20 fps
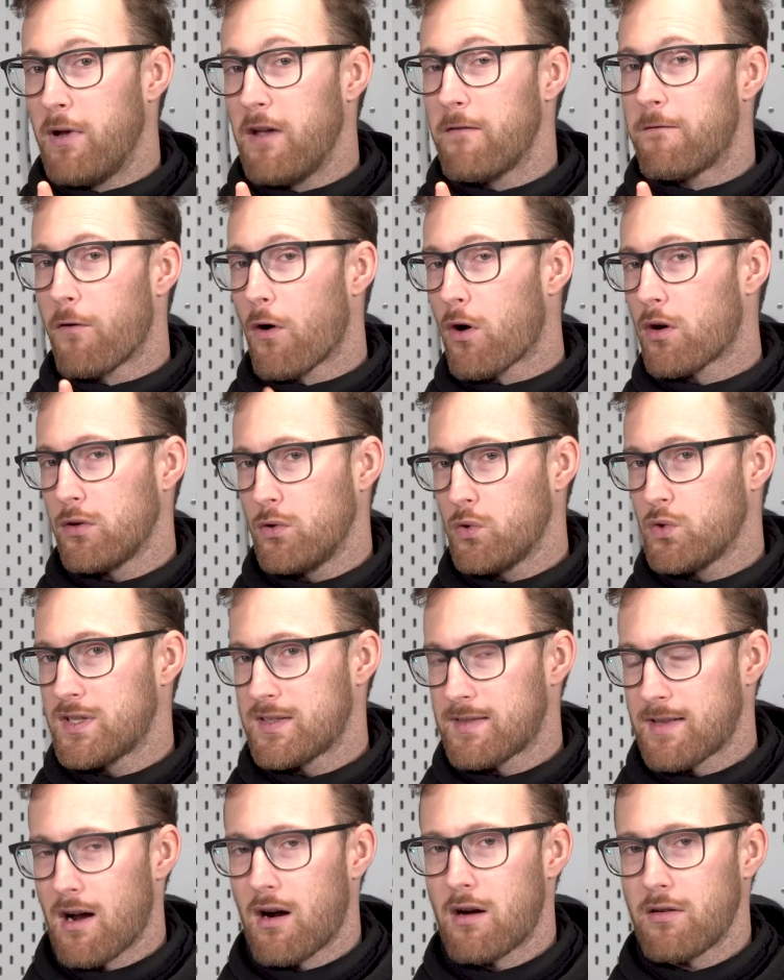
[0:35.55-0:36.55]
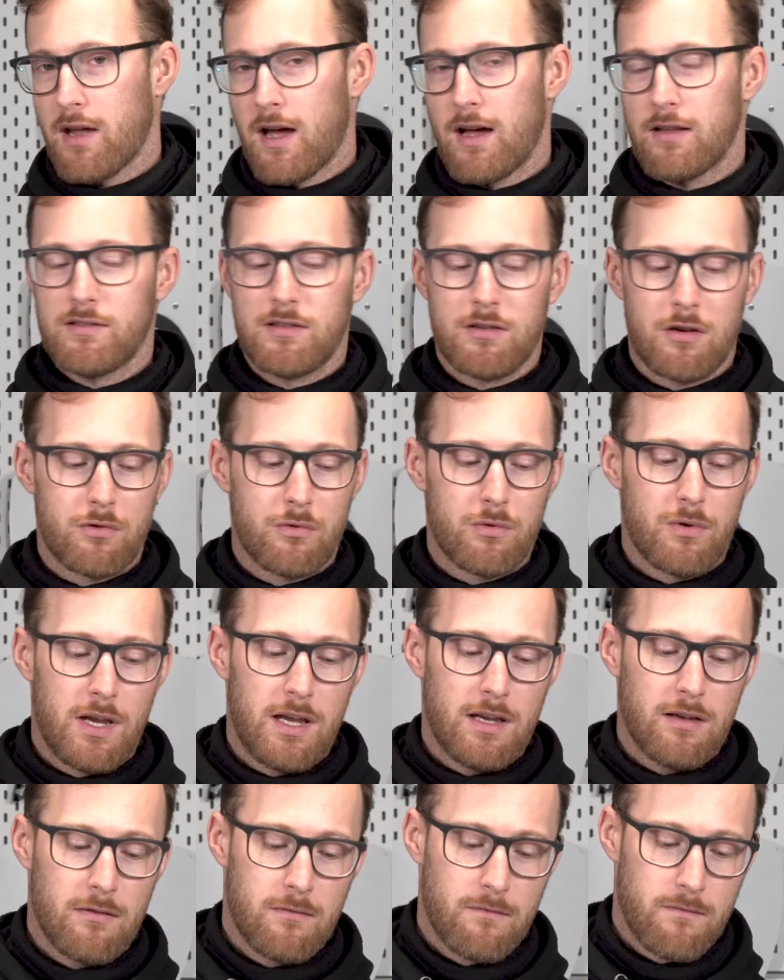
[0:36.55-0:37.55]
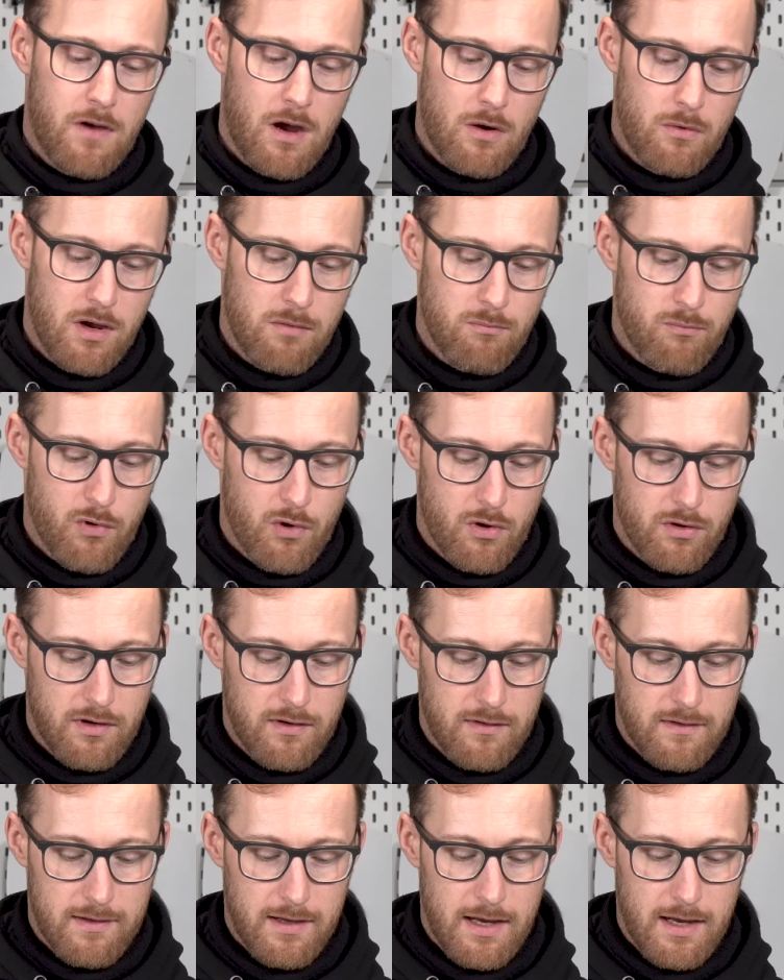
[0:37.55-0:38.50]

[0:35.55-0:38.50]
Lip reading: Before you start unscrewing, very important